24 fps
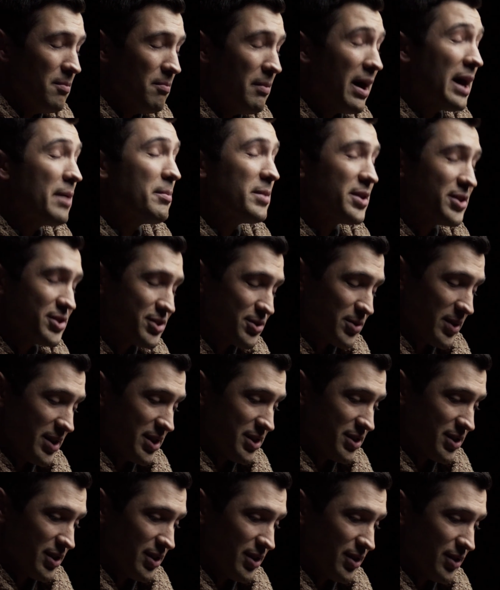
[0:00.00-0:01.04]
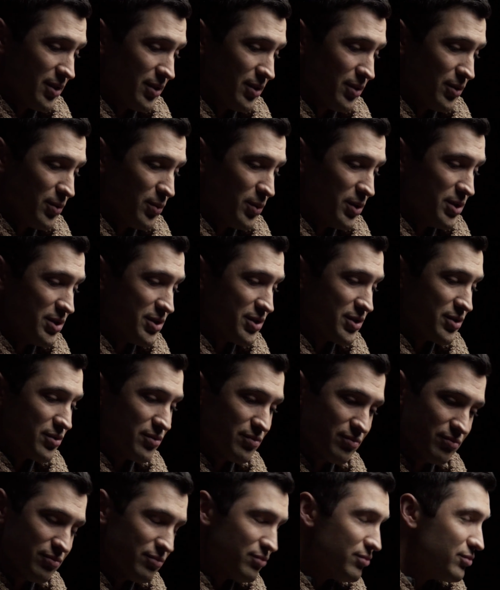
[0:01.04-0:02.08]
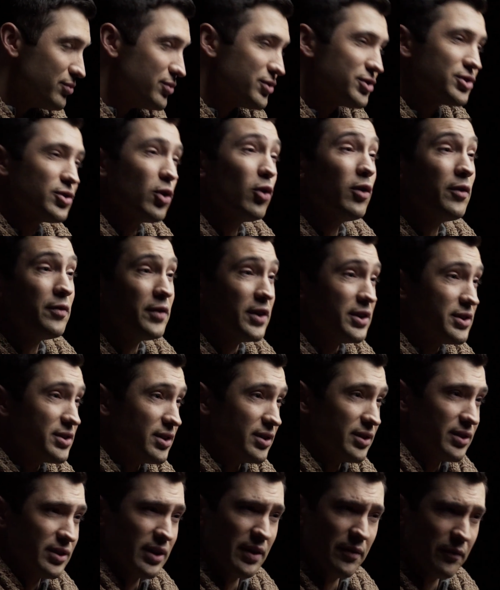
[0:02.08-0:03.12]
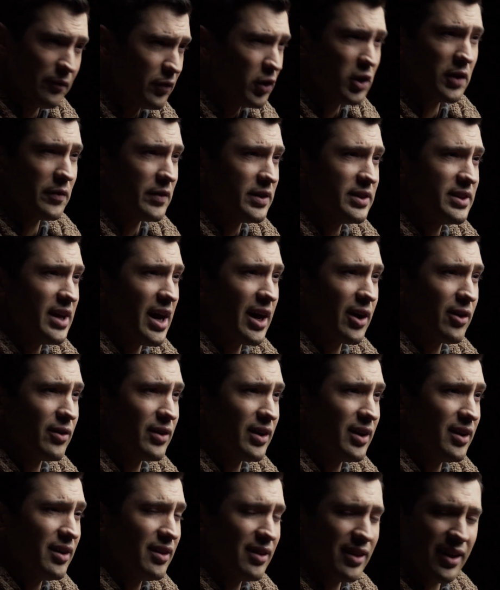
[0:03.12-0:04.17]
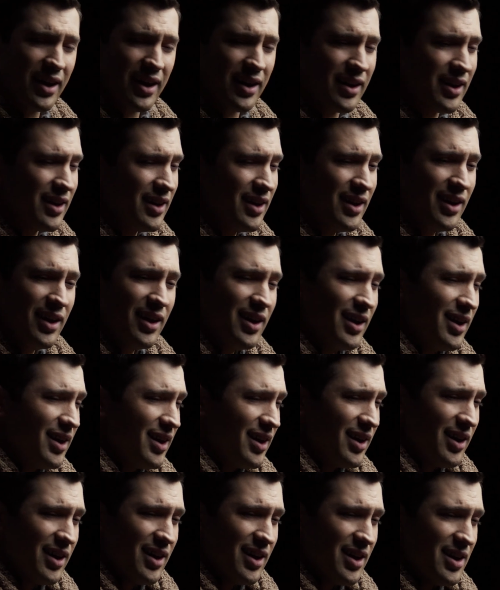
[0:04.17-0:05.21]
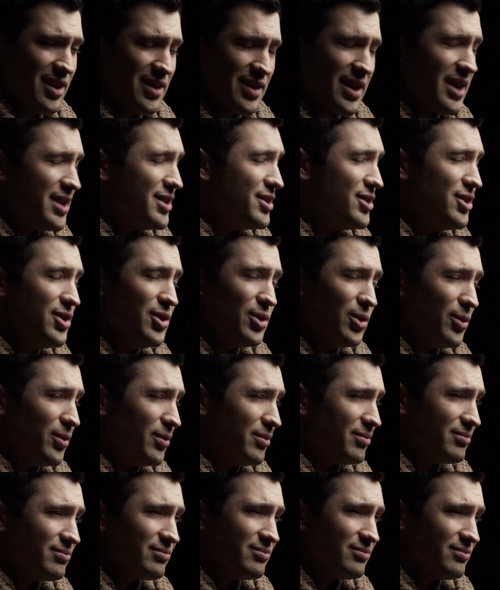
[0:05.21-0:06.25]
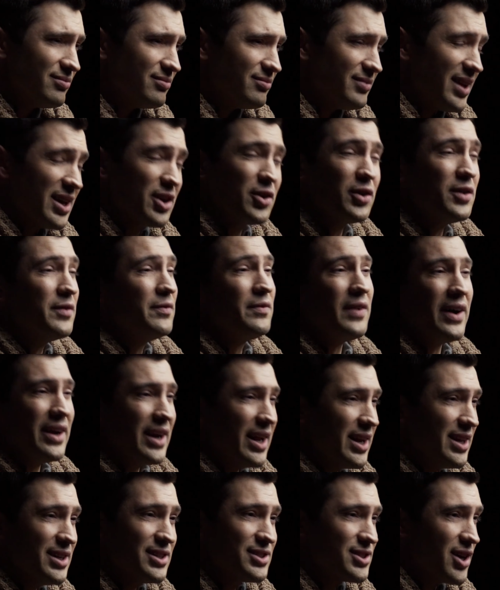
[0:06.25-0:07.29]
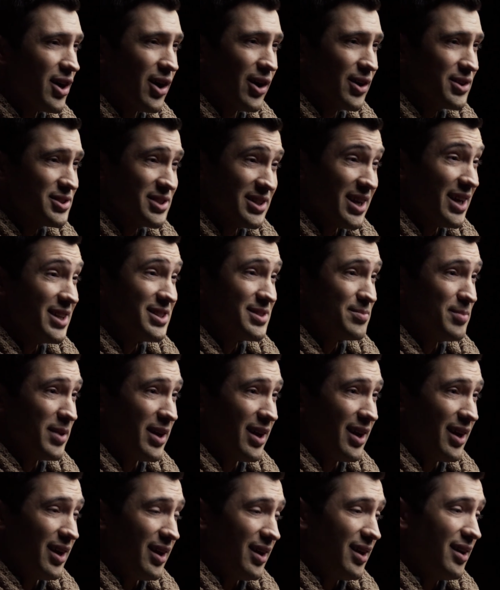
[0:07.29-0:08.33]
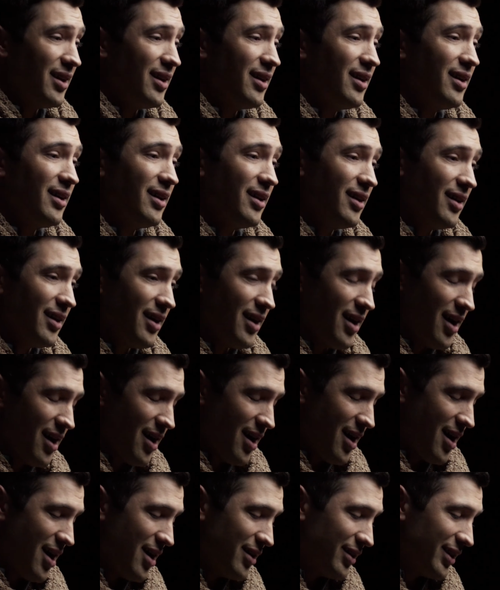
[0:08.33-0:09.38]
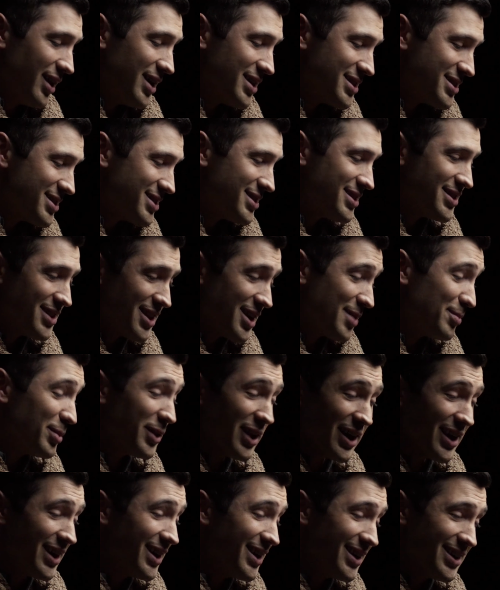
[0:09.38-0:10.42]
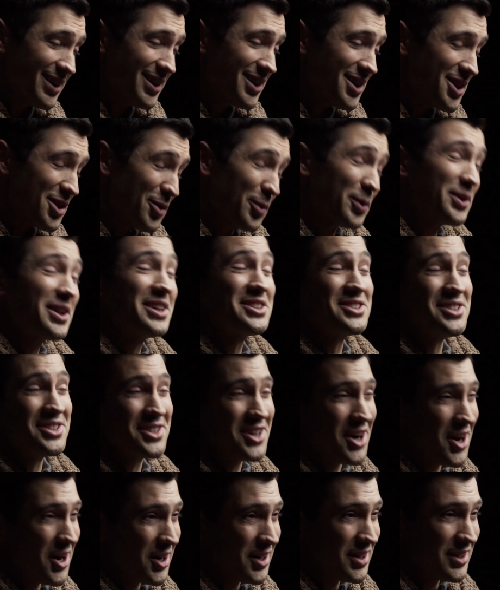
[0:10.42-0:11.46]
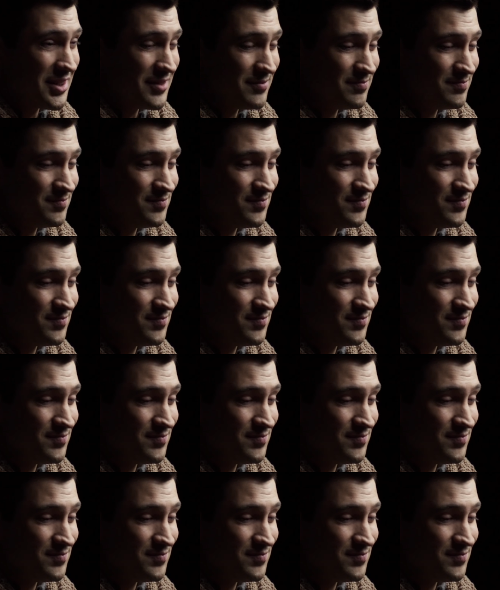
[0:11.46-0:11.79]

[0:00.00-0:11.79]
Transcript: My administration was so efficient and full of integrity that they knew they couldn't find any charge against me unless they played the religion card.